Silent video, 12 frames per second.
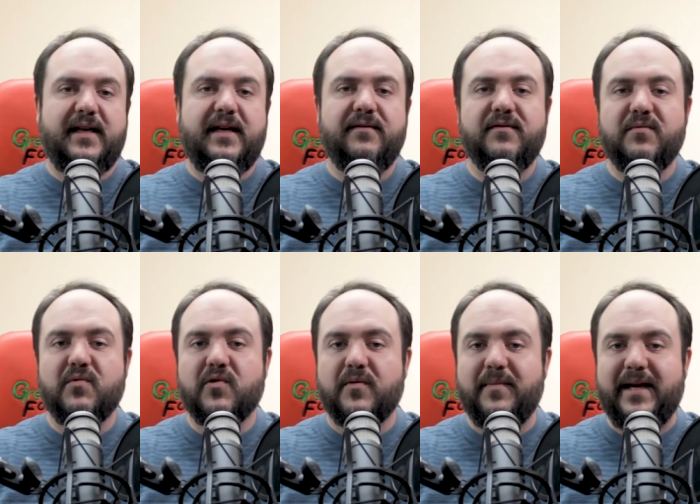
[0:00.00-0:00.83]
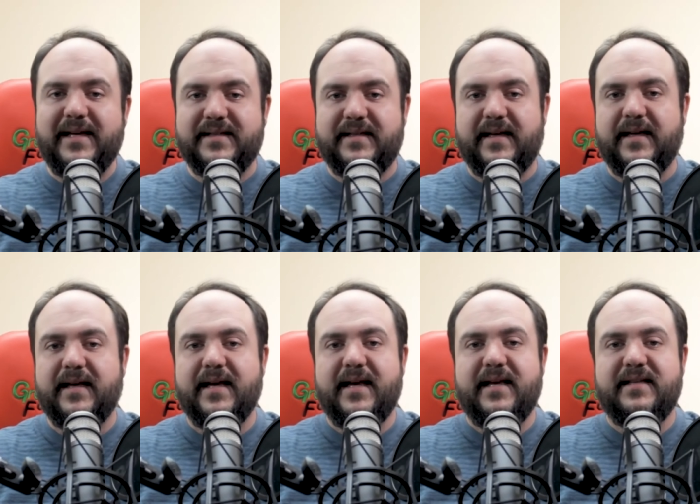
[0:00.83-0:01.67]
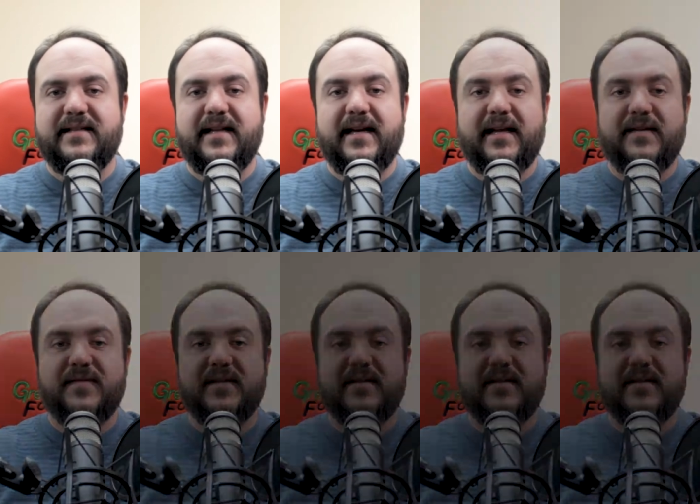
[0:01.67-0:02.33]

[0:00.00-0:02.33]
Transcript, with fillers: even more amazing is that it gives